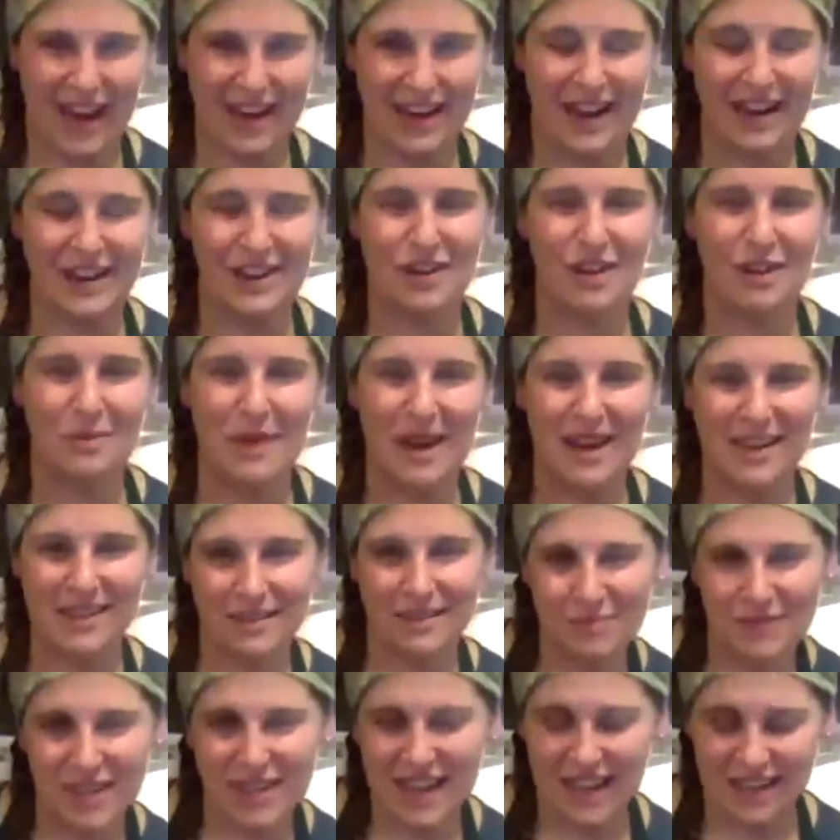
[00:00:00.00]
and then you can make
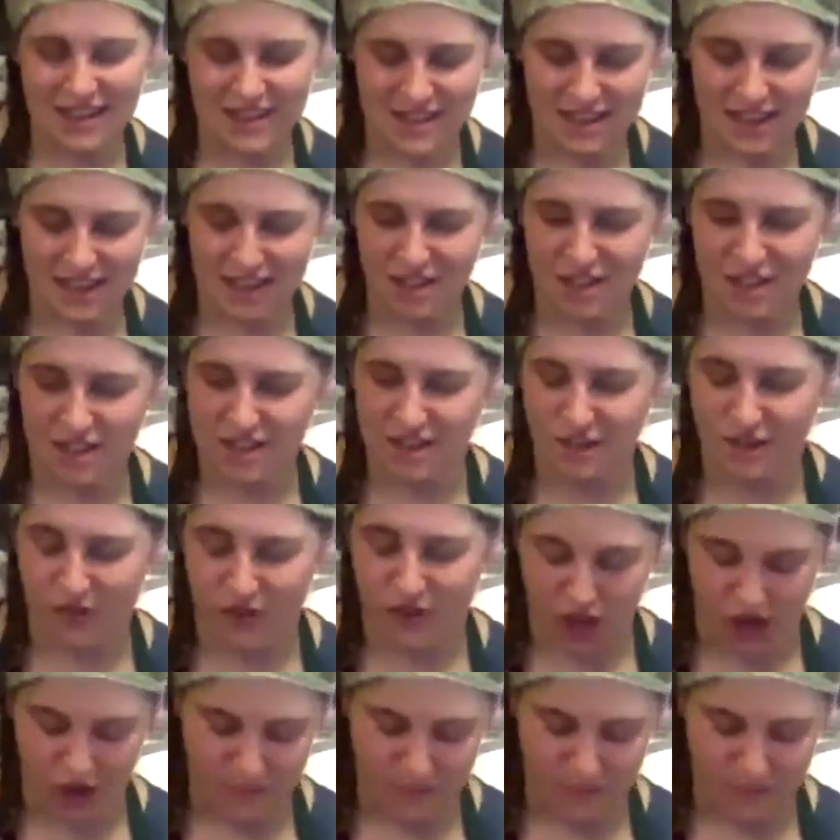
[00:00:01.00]
something that's delicious for you.